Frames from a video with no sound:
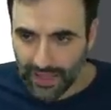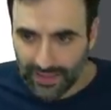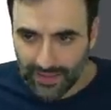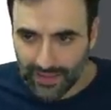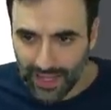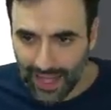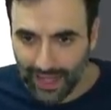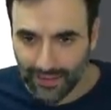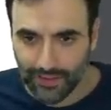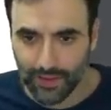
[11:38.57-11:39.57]
basically
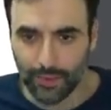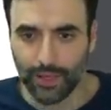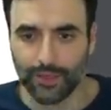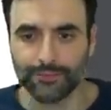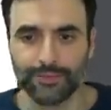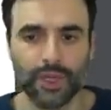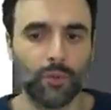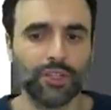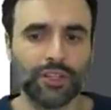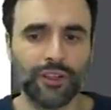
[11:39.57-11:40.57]
asked about,
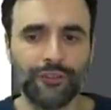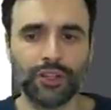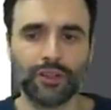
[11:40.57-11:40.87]
I'm wondering if you